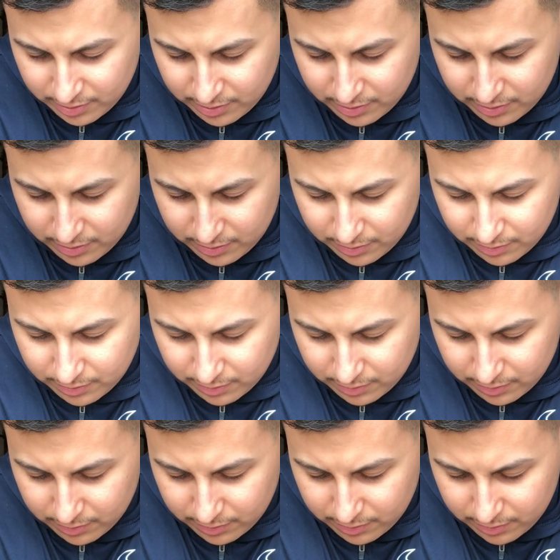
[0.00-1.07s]

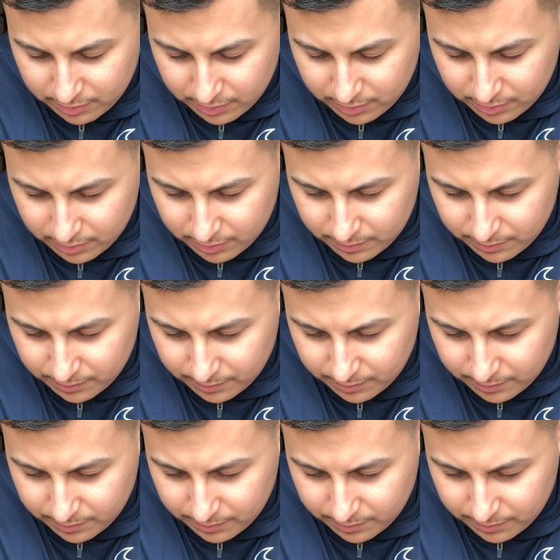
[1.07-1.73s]
Nobody speaks.